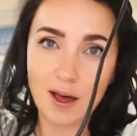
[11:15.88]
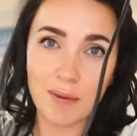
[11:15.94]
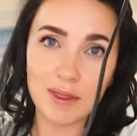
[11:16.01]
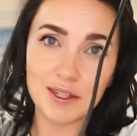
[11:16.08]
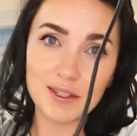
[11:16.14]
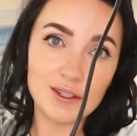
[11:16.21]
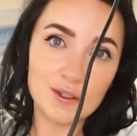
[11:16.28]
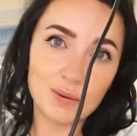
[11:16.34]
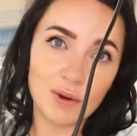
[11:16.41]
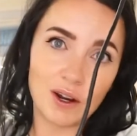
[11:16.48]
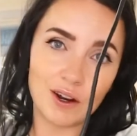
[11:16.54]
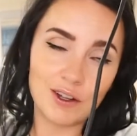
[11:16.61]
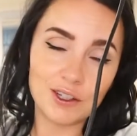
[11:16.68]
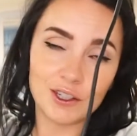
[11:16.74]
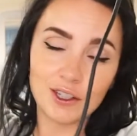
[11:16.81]
this is where
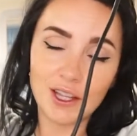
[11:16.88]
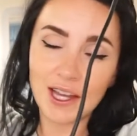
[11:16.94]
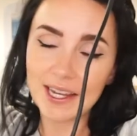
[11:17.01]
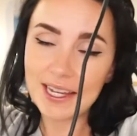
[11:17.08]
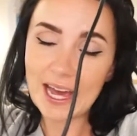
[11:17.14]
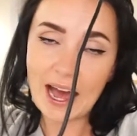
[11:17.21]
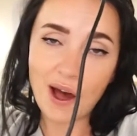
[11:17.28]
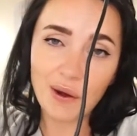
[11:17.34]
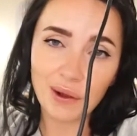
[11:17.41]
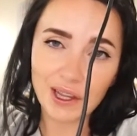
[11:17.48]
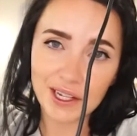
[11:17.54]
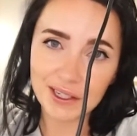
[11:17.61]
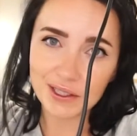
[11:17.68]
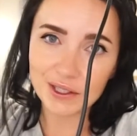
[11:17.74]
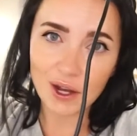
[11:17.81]
all your like
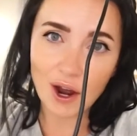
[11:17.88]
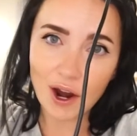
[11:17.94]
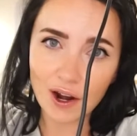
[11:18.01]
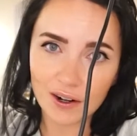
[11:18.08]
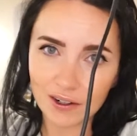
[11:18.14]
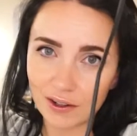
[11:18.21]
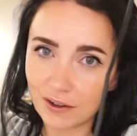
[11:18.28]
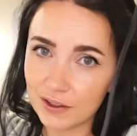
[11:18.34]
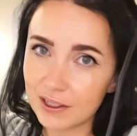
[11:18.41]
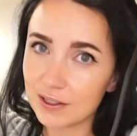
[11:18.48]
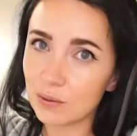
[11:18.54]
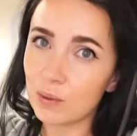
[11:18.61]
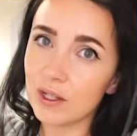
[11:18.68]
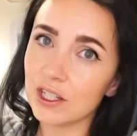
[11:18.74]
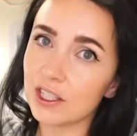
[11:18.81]
cowlicks are and all these
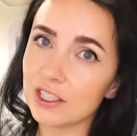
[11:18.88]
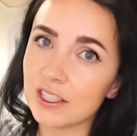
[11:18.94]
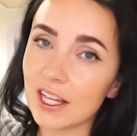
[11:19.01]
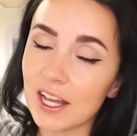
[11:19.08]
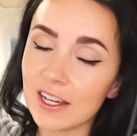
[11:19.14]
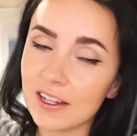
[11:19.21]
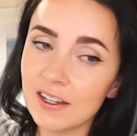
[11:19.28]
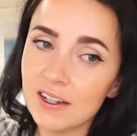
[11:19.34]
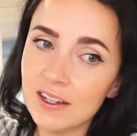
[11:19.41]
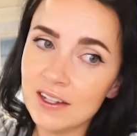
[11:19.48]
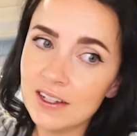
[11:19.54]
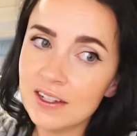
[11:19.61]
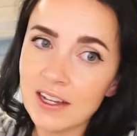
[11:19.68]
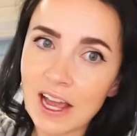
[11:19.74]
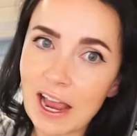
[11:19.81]
weird like
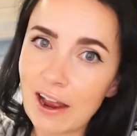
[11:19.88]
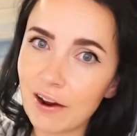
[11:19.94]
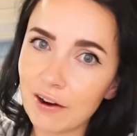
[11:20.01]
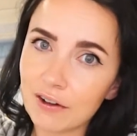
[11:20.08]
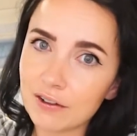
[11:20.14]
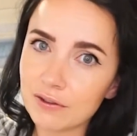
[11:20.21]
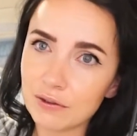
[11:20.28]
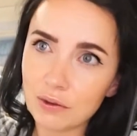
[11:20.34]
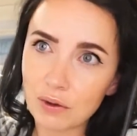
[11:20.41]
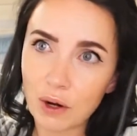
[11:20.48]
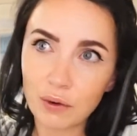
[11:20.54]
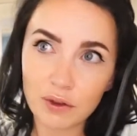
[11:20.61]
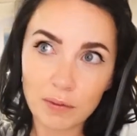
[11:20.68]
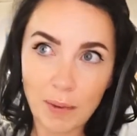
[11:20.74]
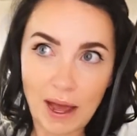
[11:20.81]
hair
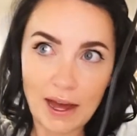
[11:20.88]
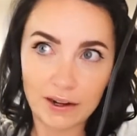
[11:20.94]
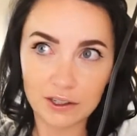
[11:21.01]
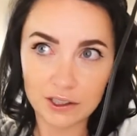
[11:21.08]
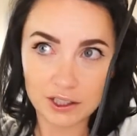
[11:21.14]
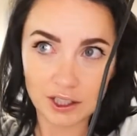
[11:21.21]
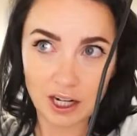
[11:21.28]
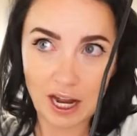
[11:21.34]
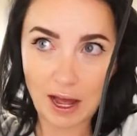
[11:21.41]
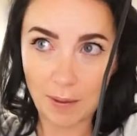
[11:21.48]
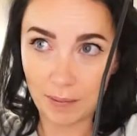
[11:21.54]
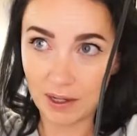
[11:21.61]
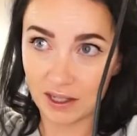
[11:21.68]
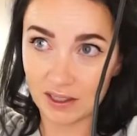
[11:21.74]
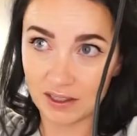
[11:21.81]
growth patterns are
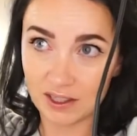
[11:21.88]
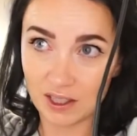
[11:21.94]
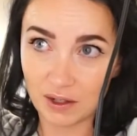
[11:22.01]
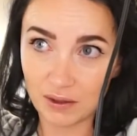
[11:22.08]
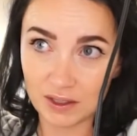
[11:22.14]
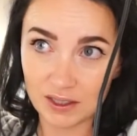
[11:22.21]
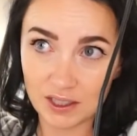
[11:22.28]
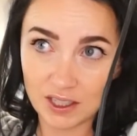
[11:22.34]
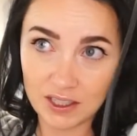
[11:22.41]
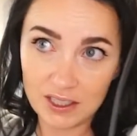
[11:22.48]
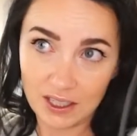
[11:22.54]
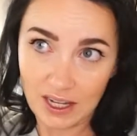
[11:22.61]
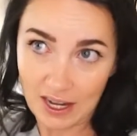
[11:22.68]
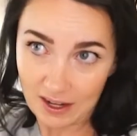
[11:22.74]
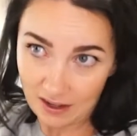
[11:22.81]
happening. So it's good to
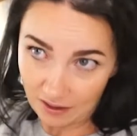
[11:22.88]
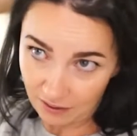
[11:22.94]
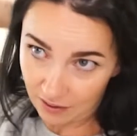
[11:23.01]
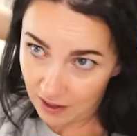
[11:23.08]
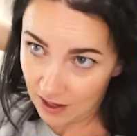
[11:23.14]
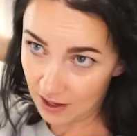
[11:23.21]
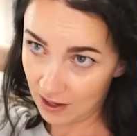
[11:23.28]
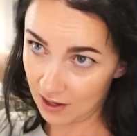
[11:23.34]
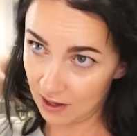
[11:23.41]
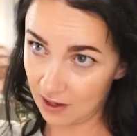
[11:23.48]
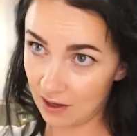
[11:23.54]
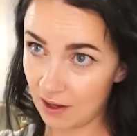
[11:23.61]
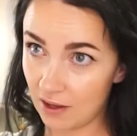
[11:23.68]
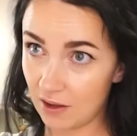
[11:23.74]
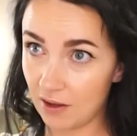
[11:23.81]
kind of
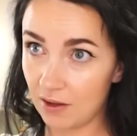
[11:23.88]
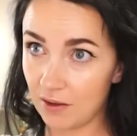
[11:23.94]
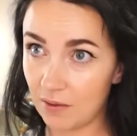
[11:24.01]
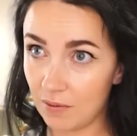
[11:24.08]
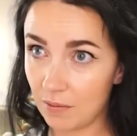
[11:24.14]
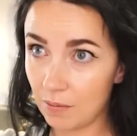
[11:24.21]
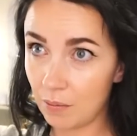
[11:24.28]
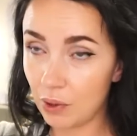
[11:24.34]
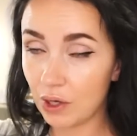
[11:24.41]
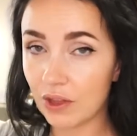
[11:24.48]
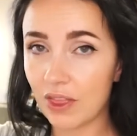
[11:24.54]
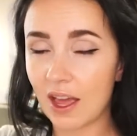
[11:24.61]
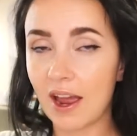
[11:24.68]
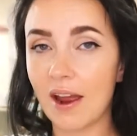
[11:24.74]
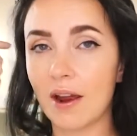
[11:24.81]
put
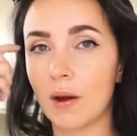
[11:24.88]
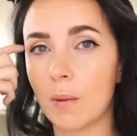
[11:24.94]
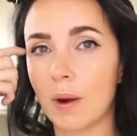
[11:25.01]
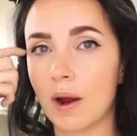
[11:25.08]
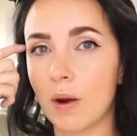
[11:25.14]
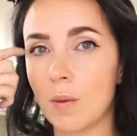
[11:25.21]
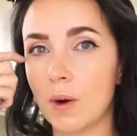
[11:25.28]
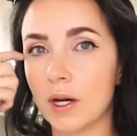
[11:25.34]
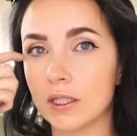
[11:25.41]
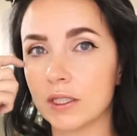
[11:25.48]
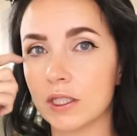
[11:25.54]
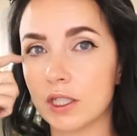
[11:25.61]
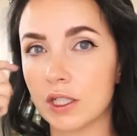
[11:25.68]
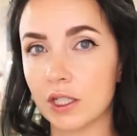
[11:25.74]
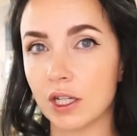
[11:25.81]
the hair where it
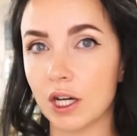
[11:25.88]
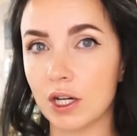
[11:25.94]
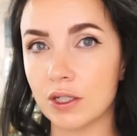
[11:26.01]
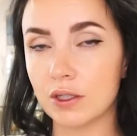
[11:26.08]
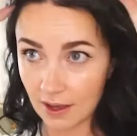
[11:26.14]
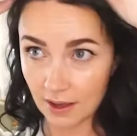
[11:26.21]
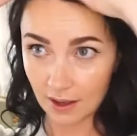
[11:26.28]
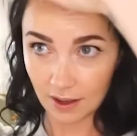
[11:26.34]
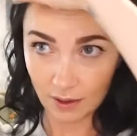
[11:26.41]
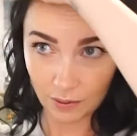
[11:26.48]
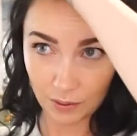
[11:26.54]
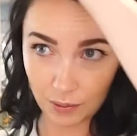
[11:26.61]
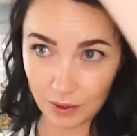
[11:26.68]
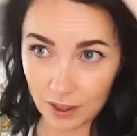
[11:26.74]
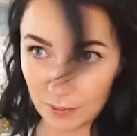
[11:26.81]
wants to go. And
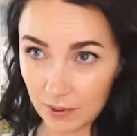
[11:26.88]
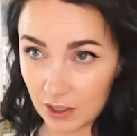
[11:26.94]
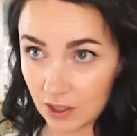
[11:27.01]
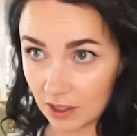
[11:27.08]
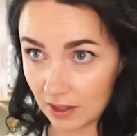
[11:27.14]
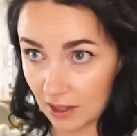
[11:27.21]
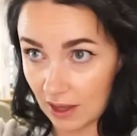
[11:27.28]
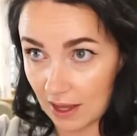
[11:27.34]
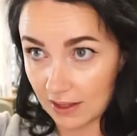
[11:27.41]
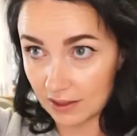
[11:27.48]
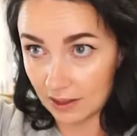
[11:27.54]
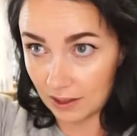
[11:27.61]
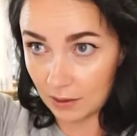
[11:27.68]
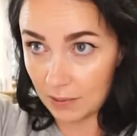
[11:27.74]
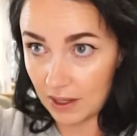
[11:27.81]
we're pretty much in the last
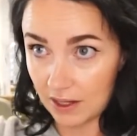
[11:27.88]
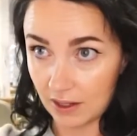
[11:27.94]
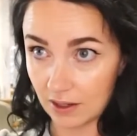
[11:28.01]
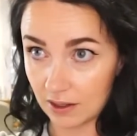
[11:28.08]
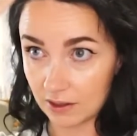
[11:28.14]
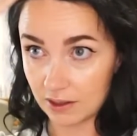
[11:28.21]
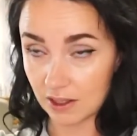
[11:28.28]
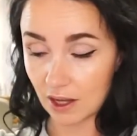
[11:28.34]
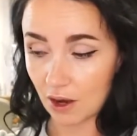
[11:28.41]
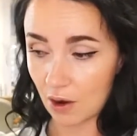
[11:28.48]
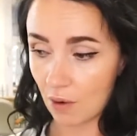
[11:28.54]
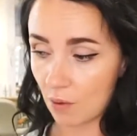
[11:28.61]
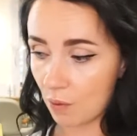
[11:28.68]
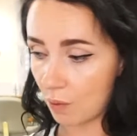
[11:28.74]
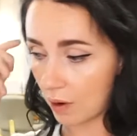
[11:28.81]
little bit here.
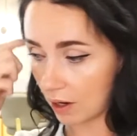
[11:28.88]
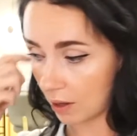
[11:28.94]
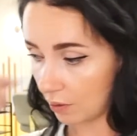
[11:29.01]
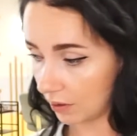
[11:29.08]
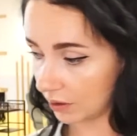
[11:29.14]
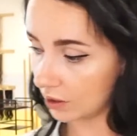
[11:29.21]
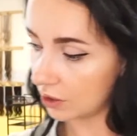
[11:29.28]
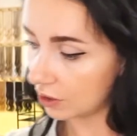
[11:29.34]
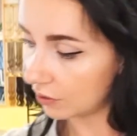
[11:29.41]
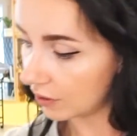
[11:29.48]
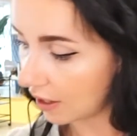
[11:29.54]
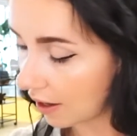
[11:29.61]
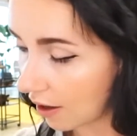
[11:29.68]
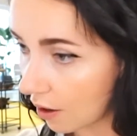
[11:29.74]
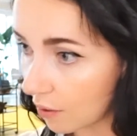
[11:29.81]
So what I want to do
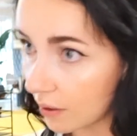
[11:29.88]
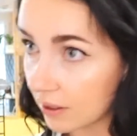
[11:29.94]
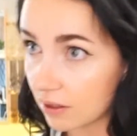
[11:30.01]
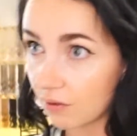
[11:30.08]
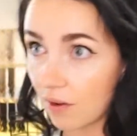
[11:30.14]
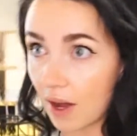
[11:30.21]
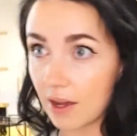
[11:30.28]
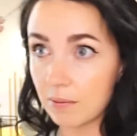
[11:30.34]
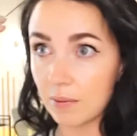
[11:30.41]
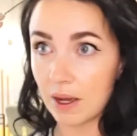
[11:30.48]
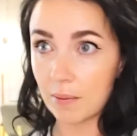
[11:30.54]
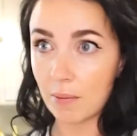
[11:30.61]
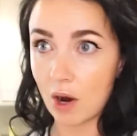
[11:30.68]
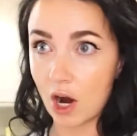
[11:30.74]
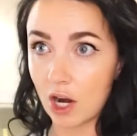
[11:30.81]
now is find my
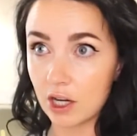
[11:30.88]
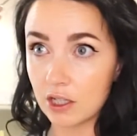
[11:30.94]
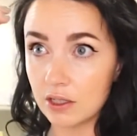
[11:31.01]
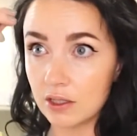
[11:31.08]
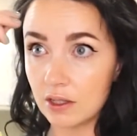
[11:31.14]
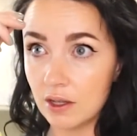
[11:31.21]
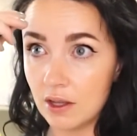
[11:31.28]
part.